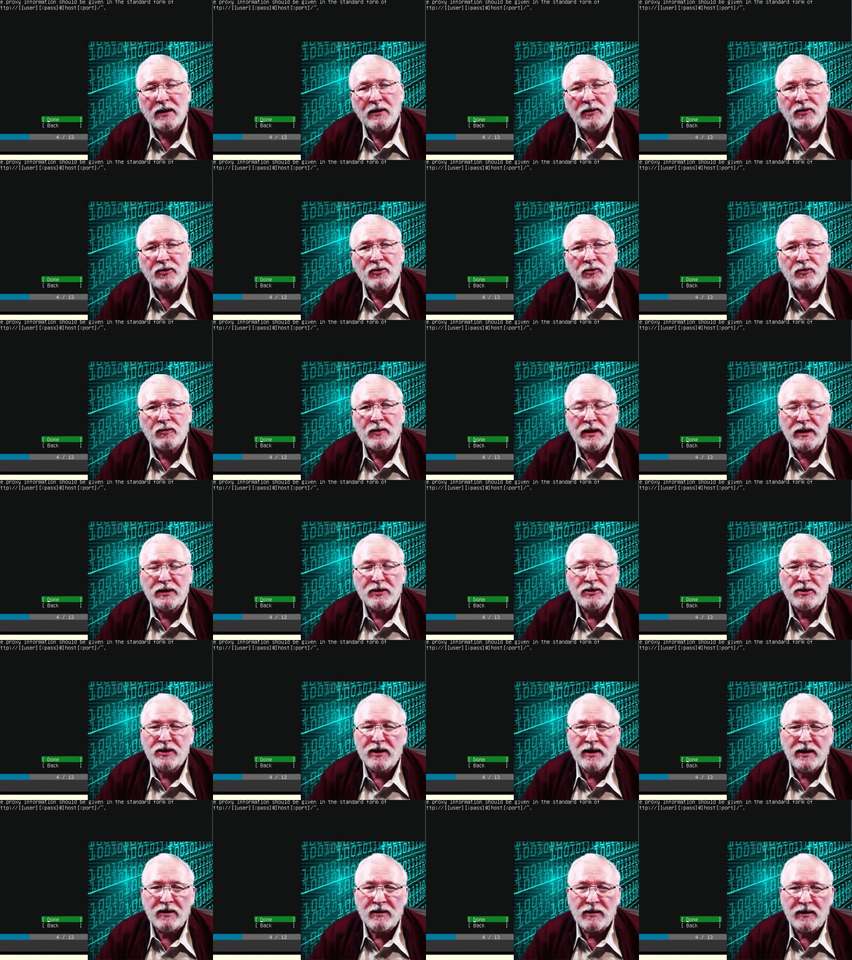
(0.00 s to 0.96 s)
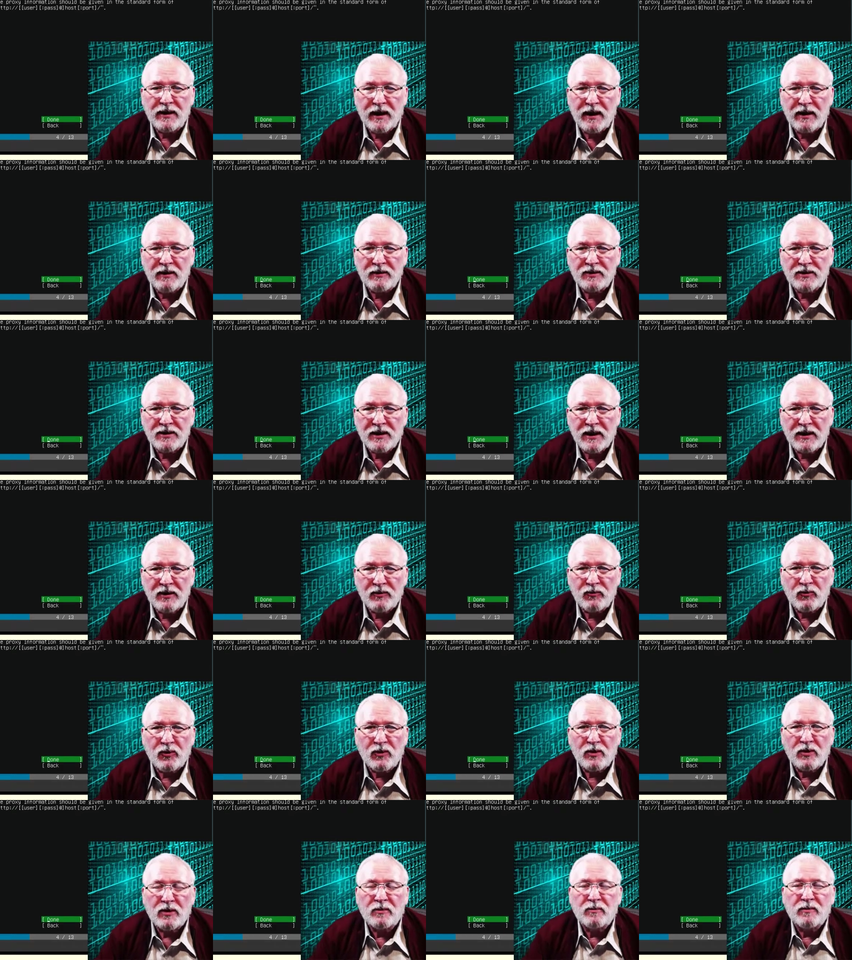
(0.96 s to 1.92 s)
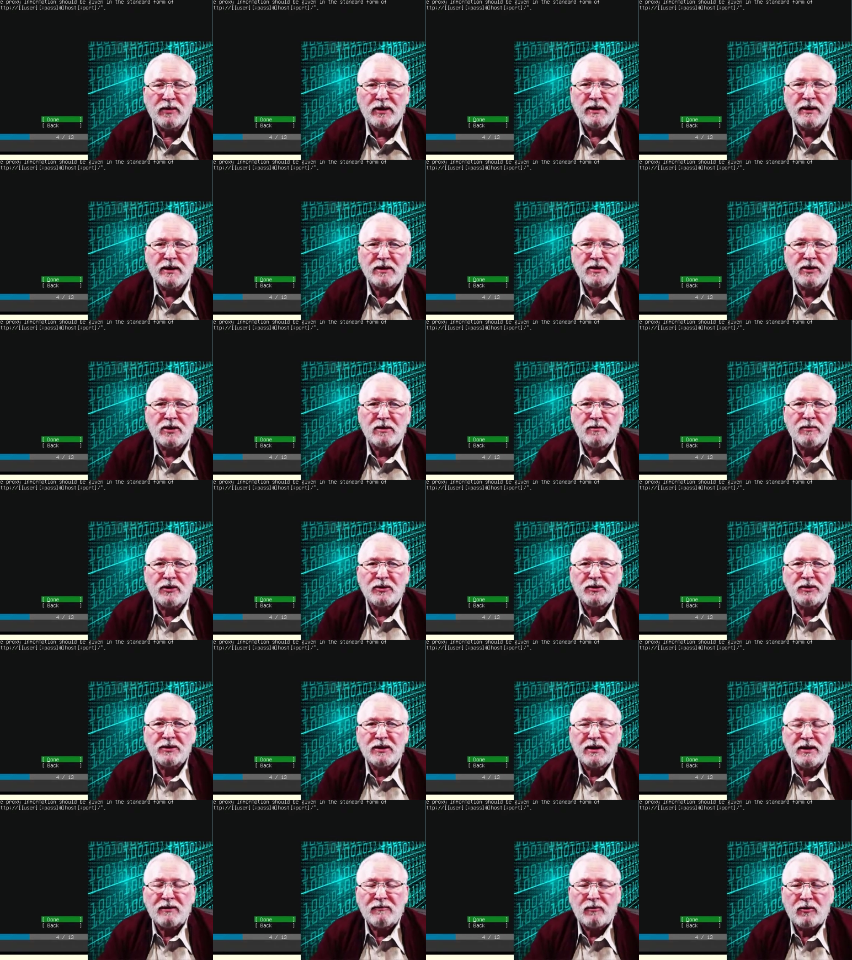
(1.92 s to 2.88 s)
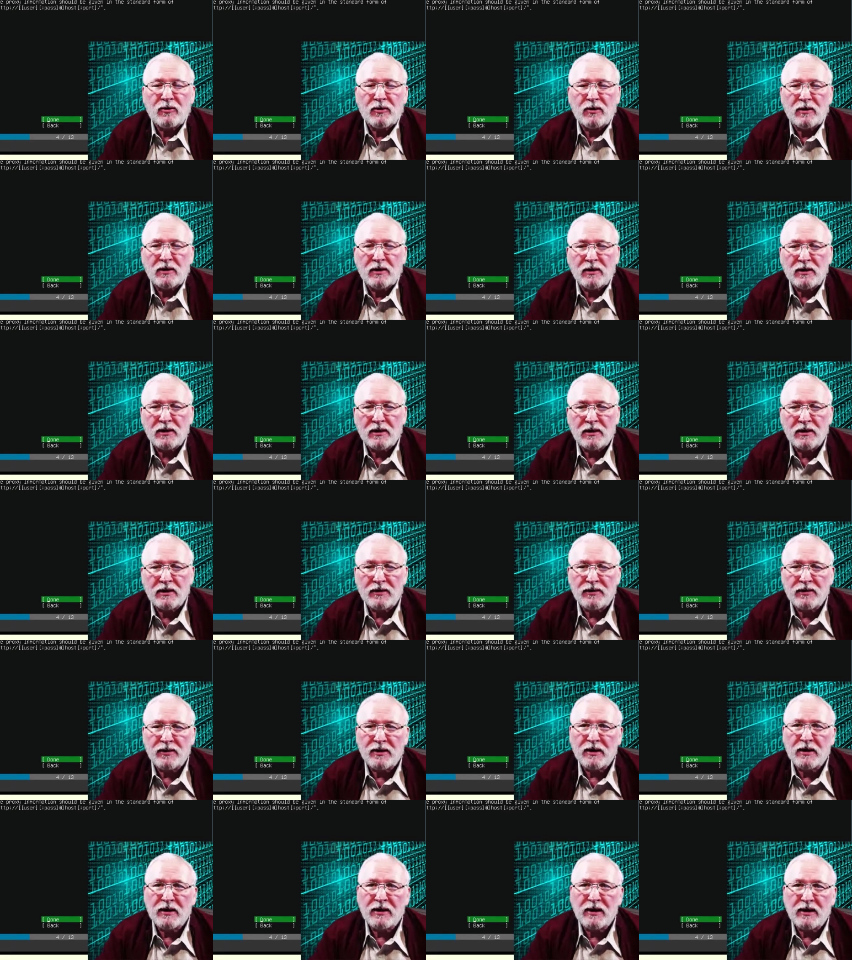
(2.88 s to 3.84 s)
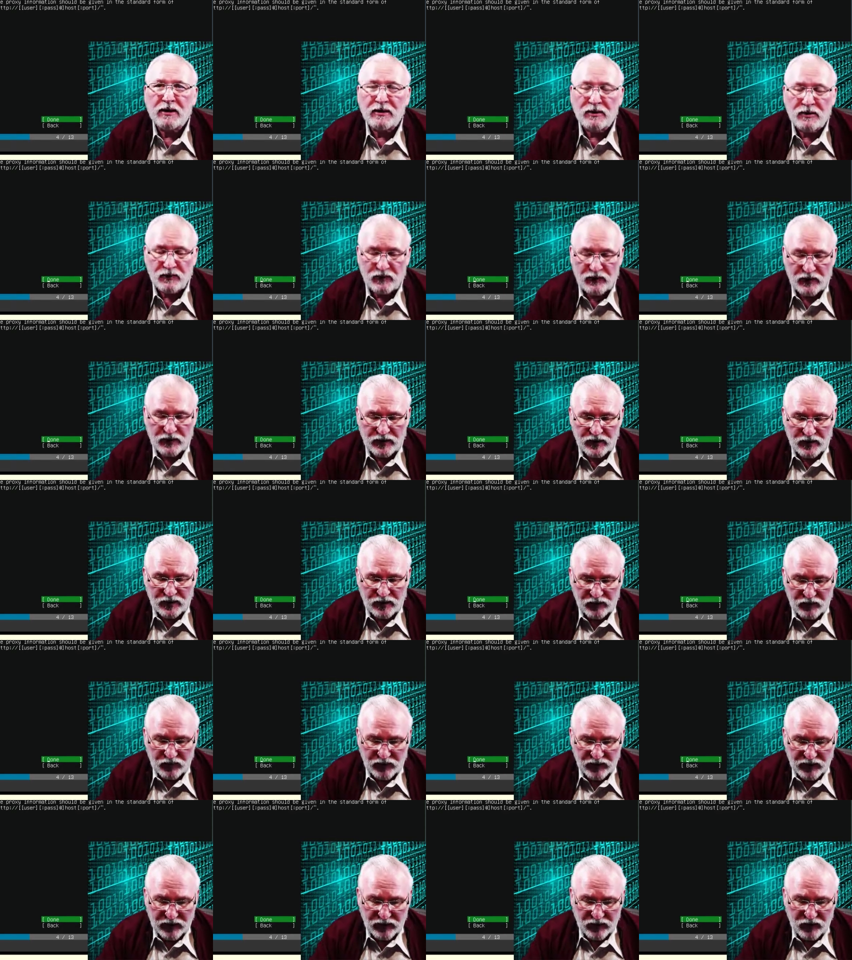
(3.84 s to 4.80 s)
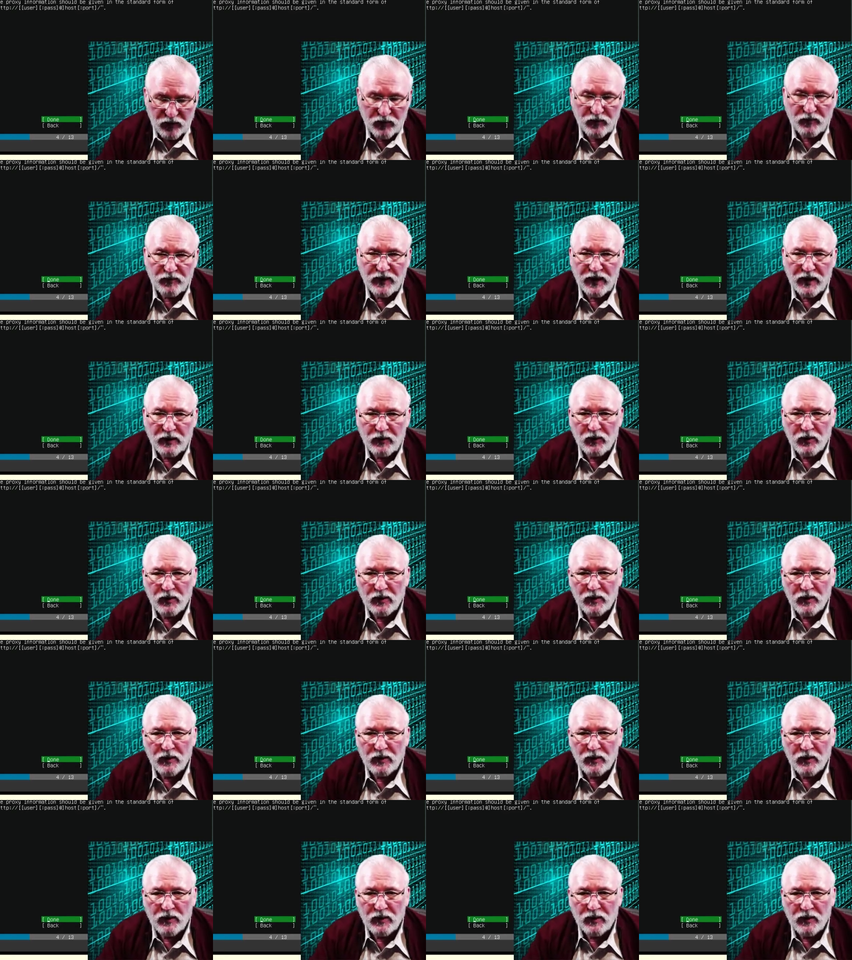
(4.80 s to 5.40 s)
to reach to enter the outside world, but that's almost never the case with a home network.